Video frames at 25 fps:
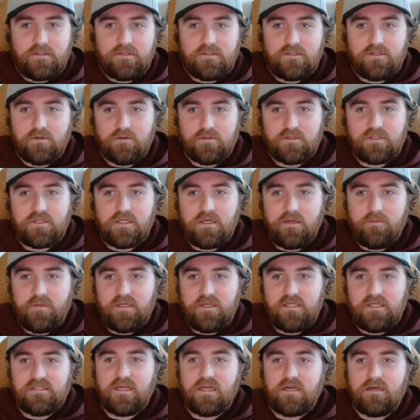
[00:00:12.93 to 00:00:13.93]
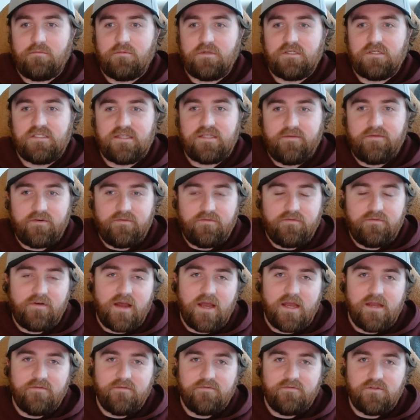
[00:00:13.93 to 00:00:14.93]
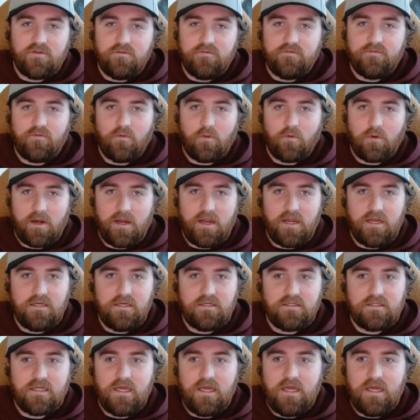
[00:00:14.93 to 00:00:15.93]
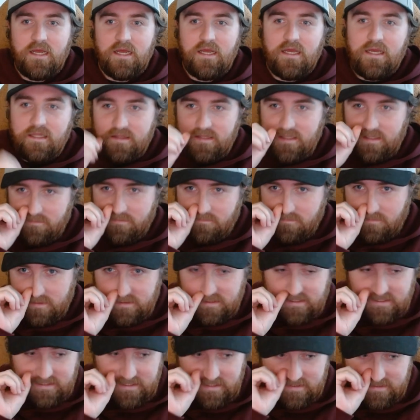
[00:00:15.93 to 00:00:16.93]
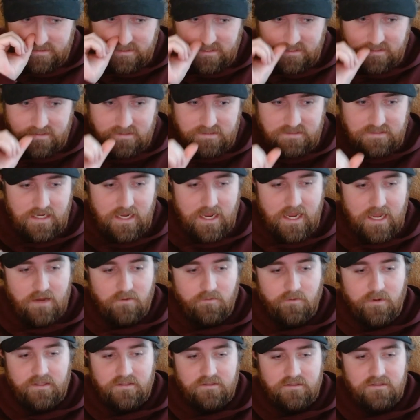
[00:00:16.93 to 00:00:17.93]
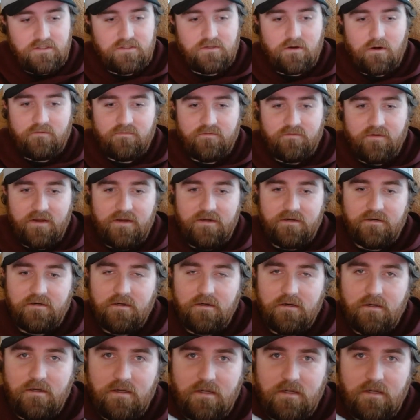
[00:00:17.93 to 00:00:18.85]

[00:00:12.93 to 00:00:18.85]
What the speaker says: So it's going to be set number 75248, the Resistance A-Wing Starfighter.